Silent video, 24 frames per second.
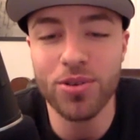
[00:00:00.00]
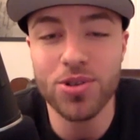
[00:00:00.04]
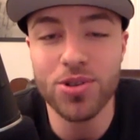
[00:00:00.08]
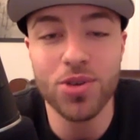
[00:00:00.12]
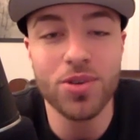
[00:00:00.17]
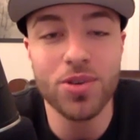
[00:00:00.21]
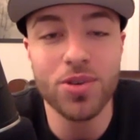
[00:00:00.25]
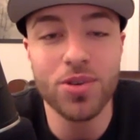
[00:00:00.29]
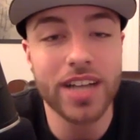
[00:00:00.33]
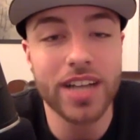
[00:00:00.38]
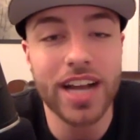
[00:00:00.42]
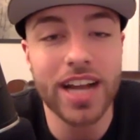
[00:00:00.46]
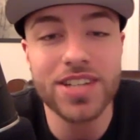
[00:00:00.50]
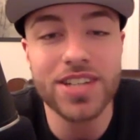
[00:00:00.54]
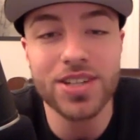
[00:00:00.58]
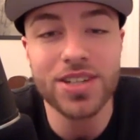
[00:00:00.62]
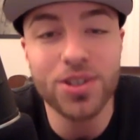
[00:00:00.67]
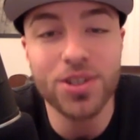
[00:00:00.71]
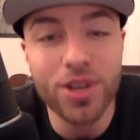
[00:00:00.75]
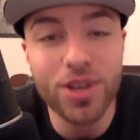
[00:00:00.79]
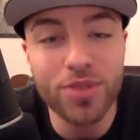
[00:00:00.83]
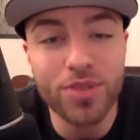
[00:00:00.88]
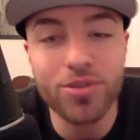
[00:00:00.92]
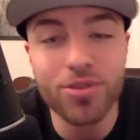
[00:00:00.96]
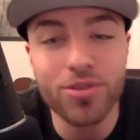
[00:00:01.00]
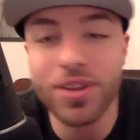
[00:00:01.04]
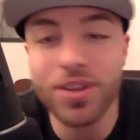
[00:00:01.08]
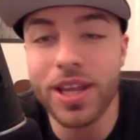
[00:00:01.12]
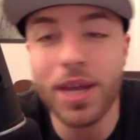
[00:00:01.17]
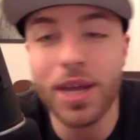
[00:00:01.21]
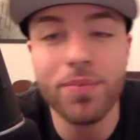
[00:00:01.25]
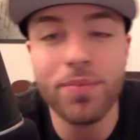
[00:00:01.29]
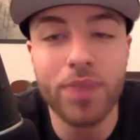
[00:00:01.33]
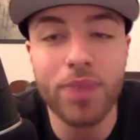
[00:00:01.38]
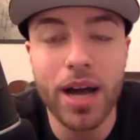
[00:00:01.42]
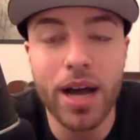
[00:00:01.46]
always constantly looking for the
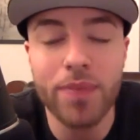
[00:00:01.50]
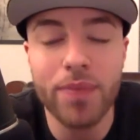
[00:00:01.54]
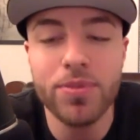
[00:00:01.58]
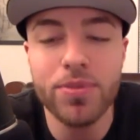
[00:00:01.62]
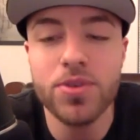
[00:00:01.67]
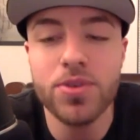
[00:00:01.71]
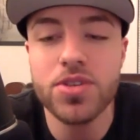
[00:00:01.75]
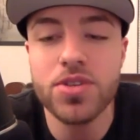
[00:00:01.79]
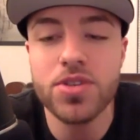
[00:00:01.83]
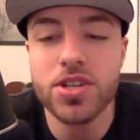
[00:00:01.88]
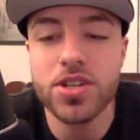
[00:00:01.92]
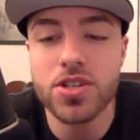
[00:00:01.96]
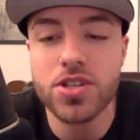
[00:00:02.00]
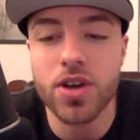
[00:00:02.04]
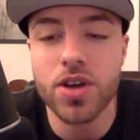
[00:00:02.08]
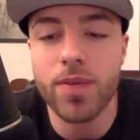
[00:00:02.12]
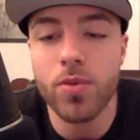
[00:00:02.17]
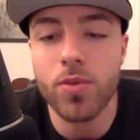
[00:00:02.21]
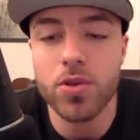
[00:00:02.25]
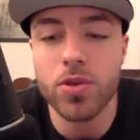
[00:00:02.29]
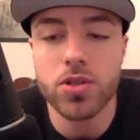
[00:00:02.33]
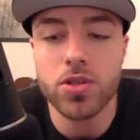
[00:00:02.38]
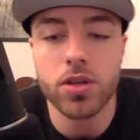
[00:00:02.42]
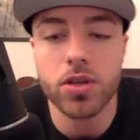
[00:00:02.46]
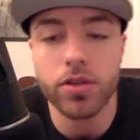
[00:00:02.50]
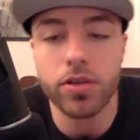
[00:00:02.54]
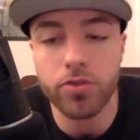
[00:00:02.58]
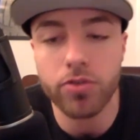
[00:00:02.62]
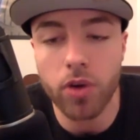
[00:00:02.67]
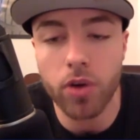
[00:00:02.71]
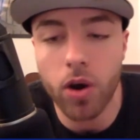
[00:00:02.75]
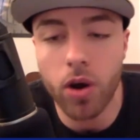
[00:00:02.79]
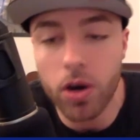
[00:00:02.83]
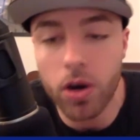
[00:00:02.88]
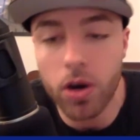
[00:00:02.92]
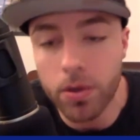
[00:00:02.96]
hip hop music. So I'm always looking for
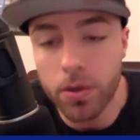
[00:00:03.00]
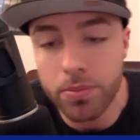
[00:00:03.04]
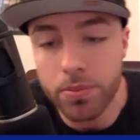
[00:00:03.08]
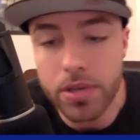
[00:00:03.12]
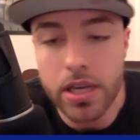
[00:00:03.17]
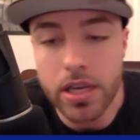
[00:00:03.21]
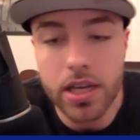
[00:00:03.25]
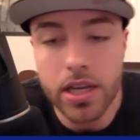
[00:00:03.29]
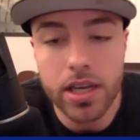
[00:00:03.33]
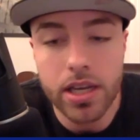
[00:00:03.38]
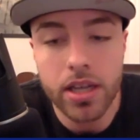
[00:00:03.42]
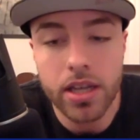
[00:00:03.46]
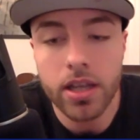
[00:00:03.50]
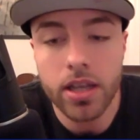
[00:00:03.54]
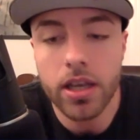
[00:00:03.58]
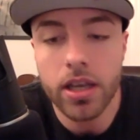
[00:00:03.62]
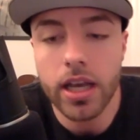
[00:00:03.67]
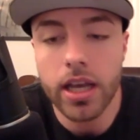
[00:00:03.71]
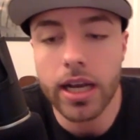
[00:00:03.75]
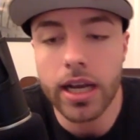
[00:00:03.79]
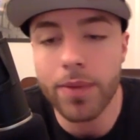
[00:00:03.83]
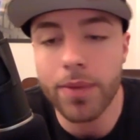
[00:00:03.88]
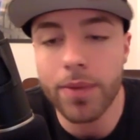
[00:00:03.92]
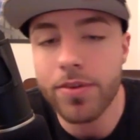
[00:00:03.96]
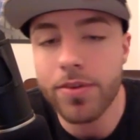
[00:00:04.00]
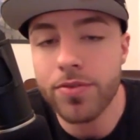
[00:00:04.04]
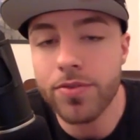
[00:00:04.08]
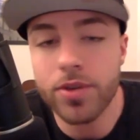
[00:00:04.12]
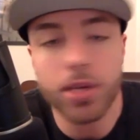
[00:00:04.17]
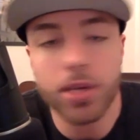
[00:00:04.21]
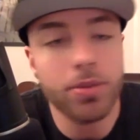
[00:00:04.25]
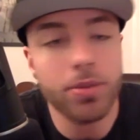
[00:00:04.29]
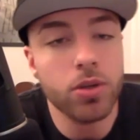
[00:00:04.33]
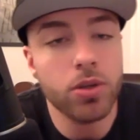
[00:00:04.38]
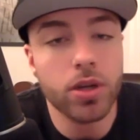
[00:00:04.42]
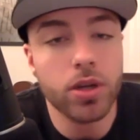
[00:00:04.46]
R&B, and I'm even going to
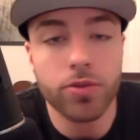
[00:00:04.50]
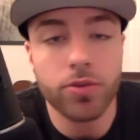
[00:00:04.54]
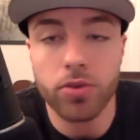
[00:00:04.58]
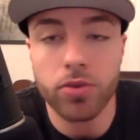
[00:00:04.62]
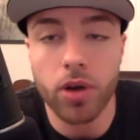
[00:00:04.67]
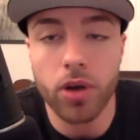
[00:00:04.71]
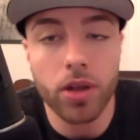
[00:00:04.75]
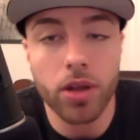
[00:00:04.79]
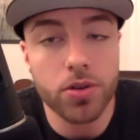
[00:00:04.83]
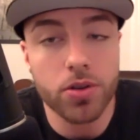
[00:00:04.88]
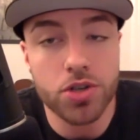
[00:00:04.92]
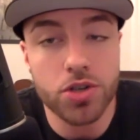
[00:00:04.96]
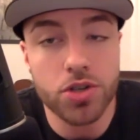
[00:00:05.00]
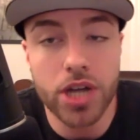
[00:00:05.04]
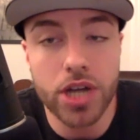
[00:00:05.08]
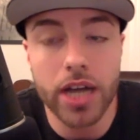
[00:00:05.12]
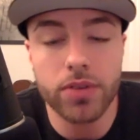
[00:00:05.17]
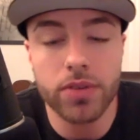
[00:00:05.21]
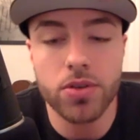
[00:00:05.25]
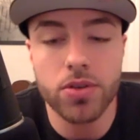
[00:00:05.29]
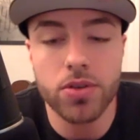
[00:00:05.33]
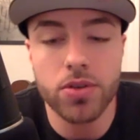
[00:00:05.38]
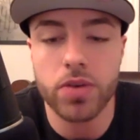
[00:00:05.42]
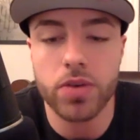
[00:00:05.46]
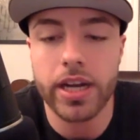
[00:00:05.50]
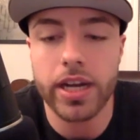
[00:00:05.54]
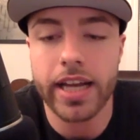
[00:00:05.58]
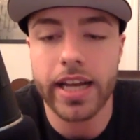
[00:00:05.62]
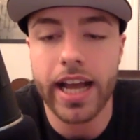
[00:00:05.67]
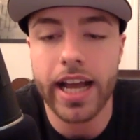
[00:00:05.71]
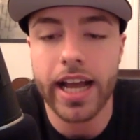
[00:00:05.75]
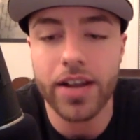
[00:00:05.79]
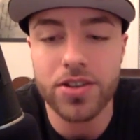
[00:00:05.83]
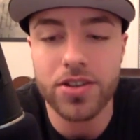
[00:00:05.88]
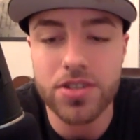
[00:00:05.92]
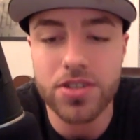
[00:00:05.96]
be looking for other genres right
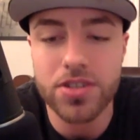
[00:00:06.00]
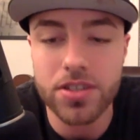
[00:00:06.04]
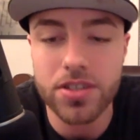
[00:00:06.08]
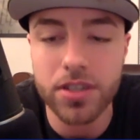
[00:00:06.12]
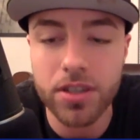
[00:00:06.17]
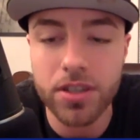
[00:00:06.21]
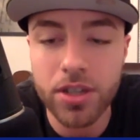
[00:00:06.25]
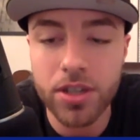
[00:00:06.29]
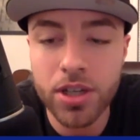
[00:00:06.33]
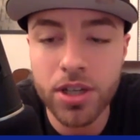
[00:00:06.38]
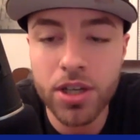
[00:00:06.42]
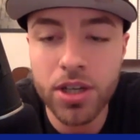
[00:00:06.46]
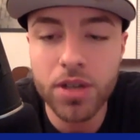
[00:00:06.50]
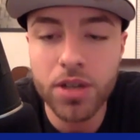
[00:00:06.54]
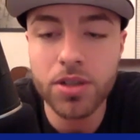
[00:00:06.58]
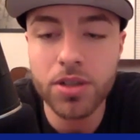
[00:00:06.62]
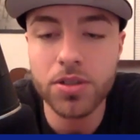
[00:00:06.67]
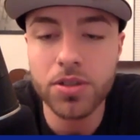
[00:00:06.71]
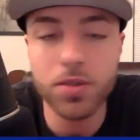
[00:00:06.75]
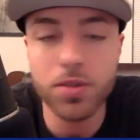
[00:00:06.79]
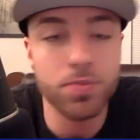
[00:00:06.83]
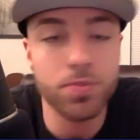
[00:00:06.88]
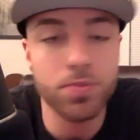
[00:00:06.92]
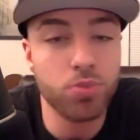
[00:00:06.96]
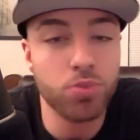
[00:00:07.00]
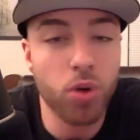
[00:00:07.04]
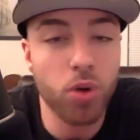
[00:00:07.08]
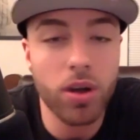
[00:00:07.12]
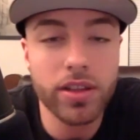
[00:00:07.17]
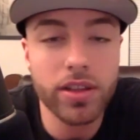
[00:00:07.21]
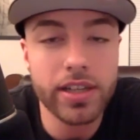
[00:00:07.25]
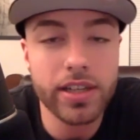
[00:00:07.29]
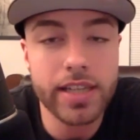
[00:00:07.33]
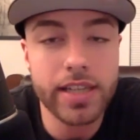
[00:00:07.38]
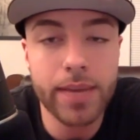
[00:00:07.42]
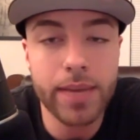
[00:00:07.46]
now, just to broaden
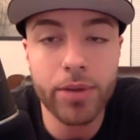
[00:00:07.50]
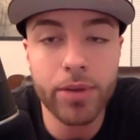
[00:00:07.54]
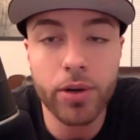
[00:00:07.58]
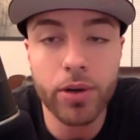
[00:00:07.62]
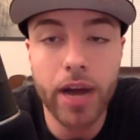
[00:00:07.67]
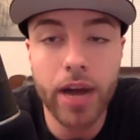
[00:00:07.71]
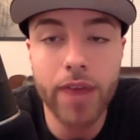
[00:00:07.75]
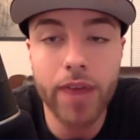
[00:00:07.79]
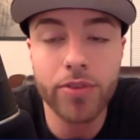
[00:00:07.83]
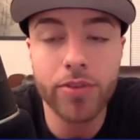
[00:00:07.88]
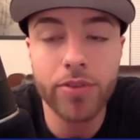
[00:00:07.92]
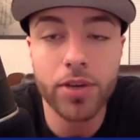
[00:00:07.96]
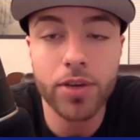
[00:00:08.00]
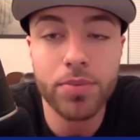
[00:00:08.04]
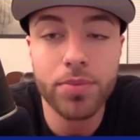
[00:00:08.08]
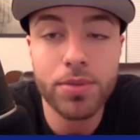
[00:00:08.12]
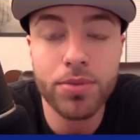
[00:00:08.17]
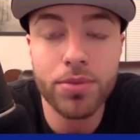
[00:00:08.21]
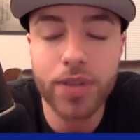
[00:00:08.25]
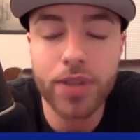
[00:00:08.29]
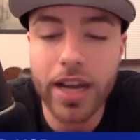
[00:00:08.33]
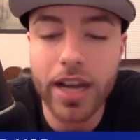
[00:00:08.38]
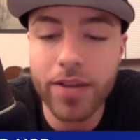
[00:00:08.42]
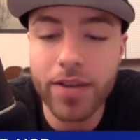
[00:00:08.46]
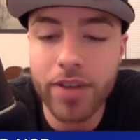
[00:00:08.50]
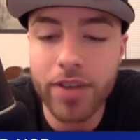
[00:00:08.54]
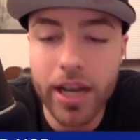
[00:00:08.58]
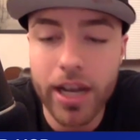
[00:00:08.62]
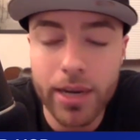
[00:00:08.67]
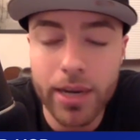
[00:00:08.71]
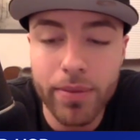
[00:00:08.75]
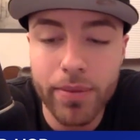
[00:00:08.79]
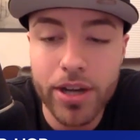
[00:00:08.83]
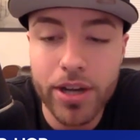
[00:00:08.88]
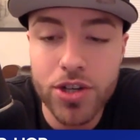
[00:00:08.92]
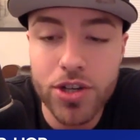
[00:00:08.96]
the demographic of people that I've had on
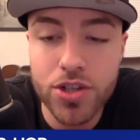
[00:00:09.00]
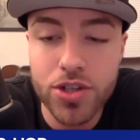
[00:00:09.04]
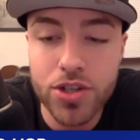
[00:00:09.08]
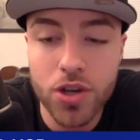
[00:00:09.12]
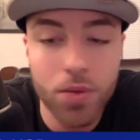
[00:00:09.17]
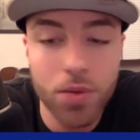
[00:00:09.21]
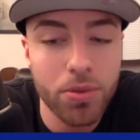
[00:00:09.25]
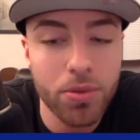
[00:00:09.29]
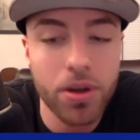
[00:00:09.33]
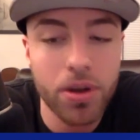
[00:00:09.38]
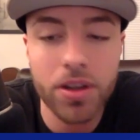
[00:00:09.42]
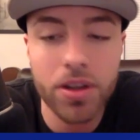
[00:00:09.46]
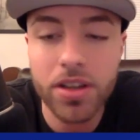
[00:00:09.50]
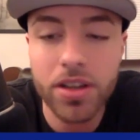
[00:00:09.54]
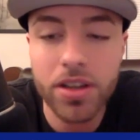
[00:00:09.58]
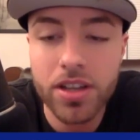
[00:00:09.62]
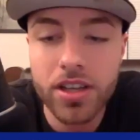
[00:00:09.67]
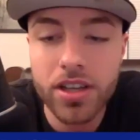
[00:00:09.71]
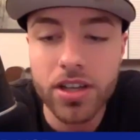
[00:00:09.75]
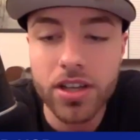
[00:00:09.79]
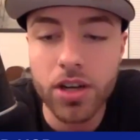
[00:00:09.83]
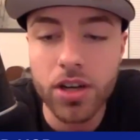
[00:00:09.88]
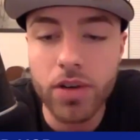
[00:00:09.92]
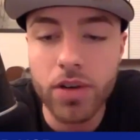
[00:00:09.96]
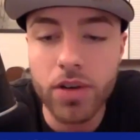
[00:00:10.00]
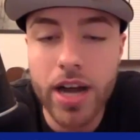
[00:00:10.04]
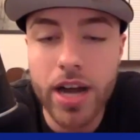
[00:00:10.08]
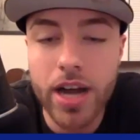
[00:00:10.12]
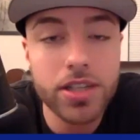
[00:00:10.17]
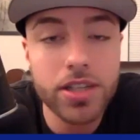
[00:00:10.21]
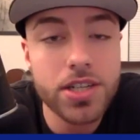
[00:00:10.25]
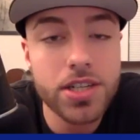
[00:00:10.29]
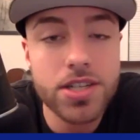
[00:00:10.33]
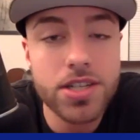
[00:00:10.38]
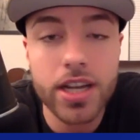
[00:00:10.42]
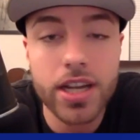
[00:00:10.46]
my show. But
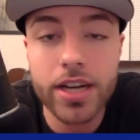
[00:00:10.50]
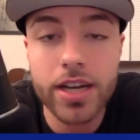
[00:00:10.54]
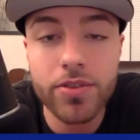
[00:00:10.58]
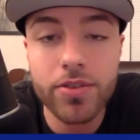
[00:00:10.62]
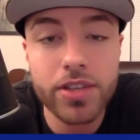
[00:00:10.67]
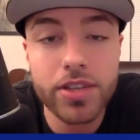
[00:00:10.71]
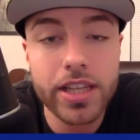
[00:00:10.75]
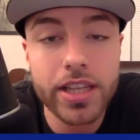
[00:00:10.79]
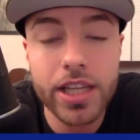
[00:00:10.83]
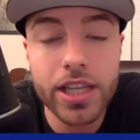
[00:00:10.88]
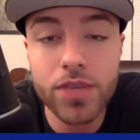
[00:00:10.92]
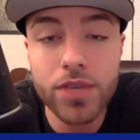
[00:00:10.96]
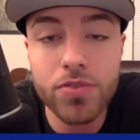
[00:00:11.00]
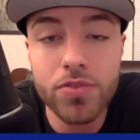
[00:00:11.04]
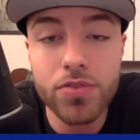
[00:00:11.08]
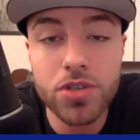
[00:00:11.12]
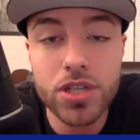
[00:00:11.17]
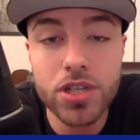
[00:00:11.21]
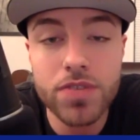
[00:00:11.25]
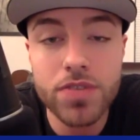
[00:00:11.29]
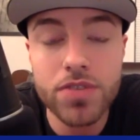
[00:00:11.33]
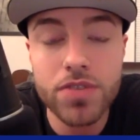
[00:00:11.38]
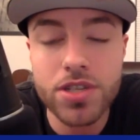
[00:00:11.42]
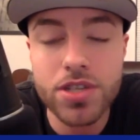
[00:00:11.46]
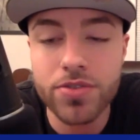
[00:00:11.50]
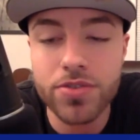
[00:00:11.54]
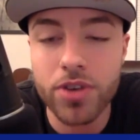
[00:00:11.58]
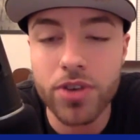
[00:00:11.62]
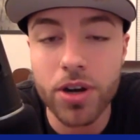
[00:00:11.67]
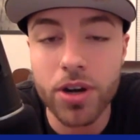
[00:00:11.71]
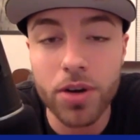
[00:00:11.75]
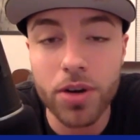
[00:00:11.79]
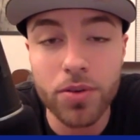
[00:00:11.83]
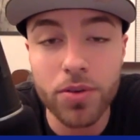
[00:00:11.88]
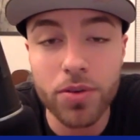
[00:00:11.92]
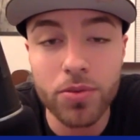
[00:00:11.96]
congratulations on everything that you've achieved this
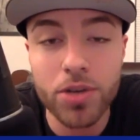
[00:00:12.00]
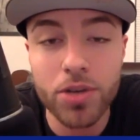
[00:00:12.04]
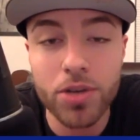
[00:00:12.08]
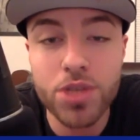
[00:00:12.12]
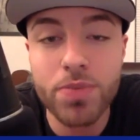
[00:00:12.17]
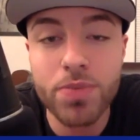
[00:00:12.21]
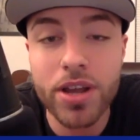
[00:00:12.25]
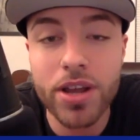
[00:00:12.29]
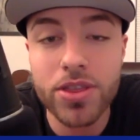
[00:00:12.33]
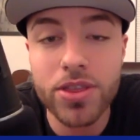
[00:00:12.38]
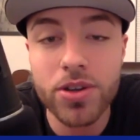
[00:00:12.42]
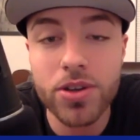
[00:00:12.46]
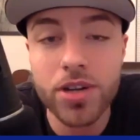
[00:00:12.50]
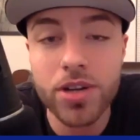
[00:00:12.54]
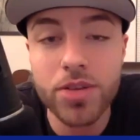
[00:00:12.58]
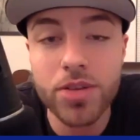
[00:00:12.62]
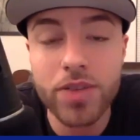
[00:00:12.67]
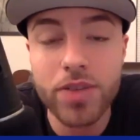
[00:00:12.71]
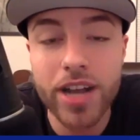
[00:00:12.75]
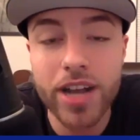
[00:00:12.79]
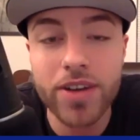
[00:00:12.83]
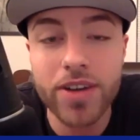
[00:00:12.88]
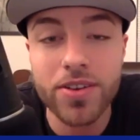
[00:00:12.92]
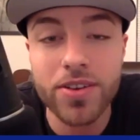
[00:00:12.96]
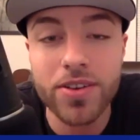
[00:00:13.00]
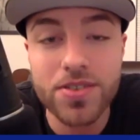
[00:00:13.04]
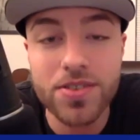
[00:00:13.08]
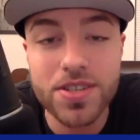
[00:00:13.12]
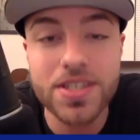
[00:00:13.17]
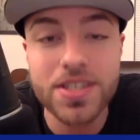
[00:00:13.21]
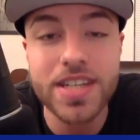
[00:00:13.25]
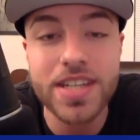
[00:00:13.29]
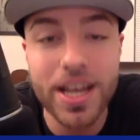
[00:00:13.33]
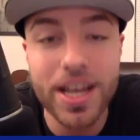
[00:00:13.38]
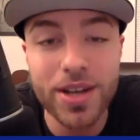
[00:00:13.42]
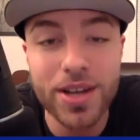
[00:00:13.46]
far. Rich by 30 Records,
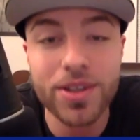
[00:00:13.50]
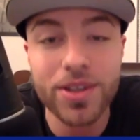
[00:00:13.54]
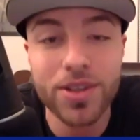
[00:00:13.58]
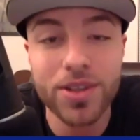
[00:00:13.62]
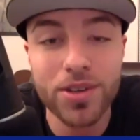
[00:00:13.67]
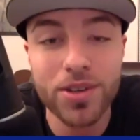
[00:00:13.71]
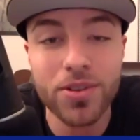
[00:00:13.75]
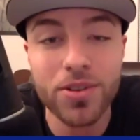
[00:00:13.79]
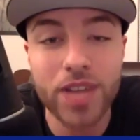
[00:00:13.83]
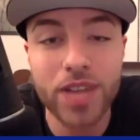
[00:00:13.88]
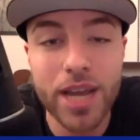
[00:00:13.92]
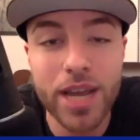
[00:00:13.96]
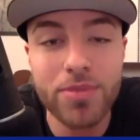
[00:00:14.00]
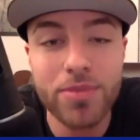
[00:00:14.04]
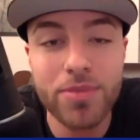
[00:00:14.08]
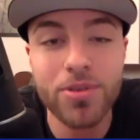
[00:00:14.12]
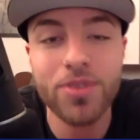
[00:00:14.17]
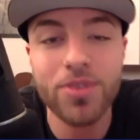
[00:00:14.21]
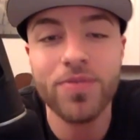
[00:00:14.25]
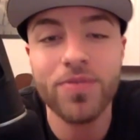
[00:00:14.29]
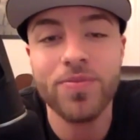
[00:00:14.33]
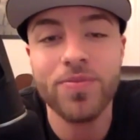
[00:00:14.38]
is that your label?